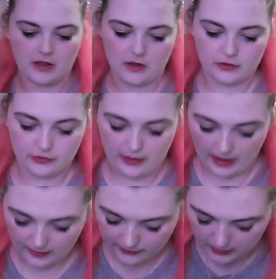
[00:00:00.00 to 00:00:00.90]
So yeah, I
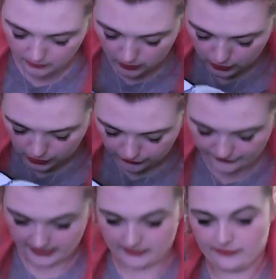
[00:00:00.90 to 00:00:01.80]
think I'm going to use
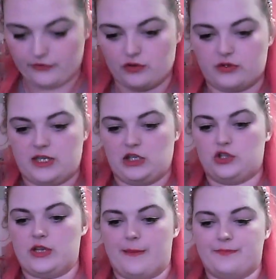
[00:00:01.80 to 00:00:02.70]
this for the
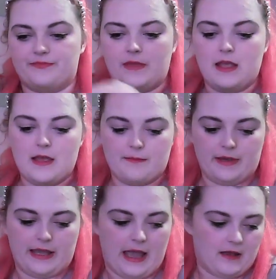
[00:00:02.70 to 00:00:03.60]
gym. But
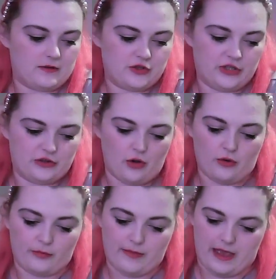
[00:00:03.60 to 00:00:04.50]
yeah, she's told
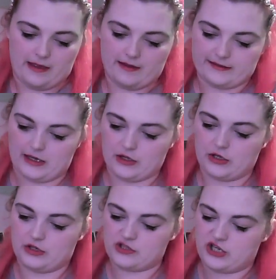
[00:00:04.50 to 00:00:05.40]
me it's like
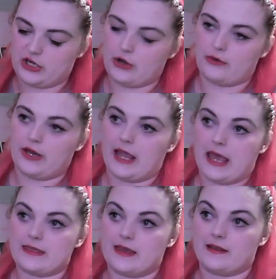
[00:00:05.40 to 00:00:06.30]
she can only get
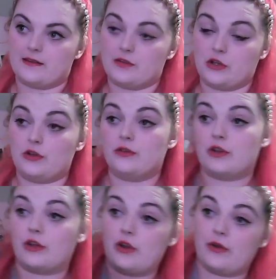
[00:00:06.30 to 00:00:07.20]
this. You
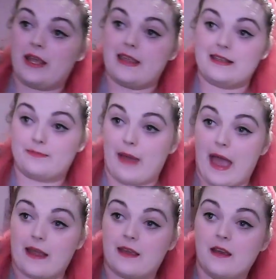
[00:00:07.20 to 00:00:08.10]
can only get this
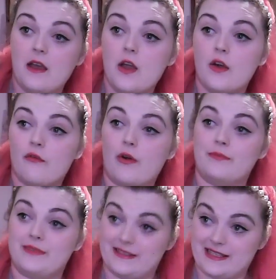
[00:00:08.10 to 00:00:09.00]
bag from
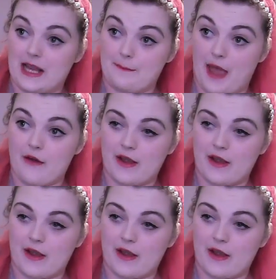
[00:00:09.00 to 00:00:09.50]
Disneyland Paris.